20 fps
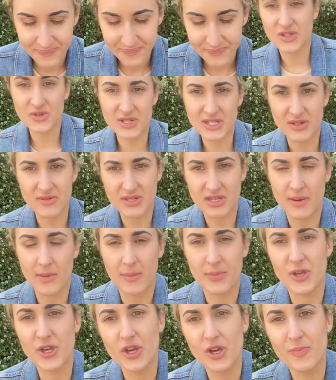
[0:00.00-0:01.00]
As your skills come
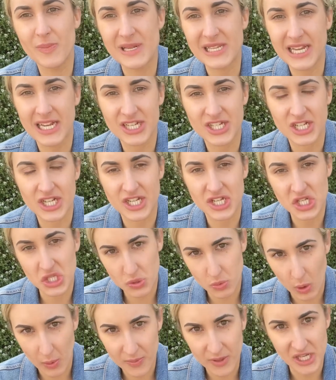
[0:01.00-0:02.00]
up, you could potentially
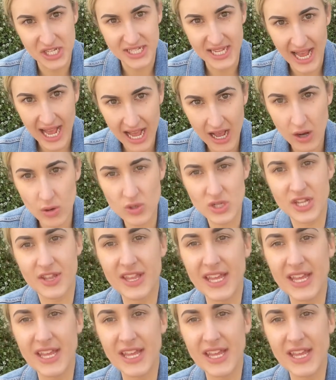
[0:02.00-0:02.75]
swap those out.